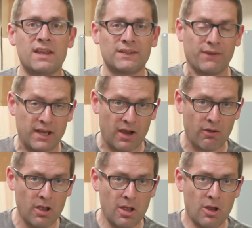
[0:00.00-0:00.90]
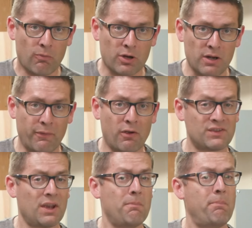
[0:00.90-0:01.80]
this video, we're going to
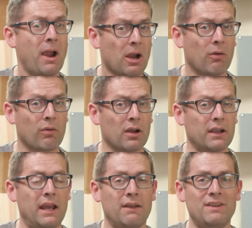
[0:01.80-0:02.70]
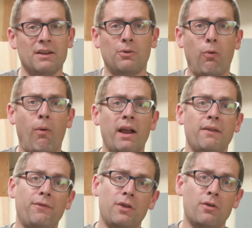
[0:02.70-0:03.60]
focus on barrel work, and I've done quite
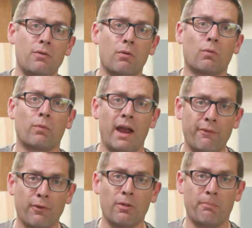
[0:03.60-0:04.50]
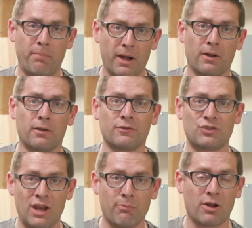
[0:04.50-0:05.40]
a few rifle, barrel,
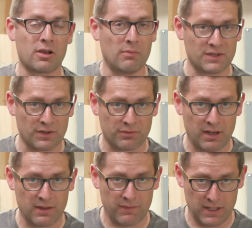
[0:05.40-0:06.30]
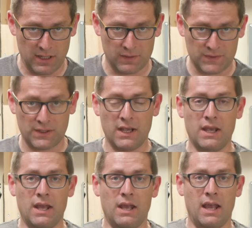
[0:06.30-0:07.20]
chambering, and muzzle threading videos,
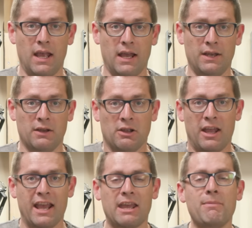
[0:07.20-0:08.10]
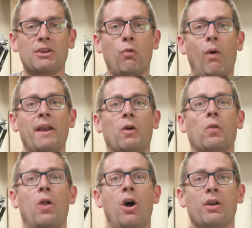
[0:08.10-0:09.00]
and it can be quite a
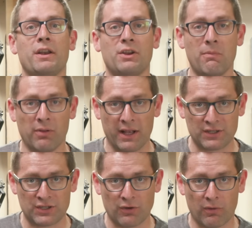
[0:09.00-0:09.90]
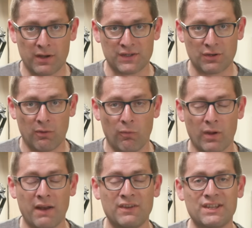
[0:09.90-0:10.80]
long and complex story. So
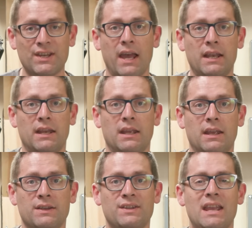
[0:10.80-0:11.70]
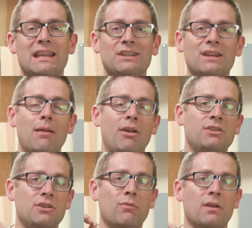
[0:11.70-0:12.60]
what I've decided is each time I
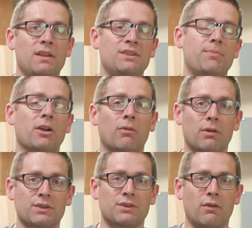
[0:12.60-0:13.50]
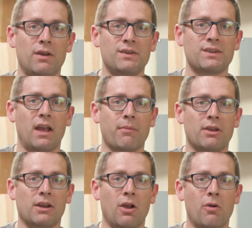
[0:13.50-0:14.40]
do one of these barrel work stories, I'm
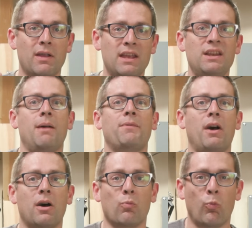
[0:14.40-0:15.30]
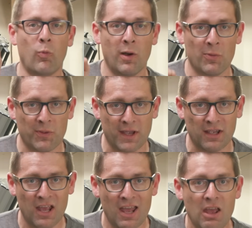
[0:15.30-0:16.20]
going to go in depth on one
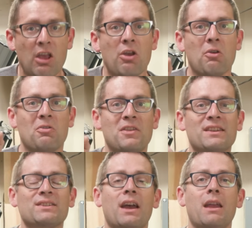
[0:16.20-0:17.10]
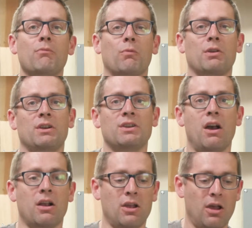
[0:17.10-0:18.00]
thing. This time we're going to talk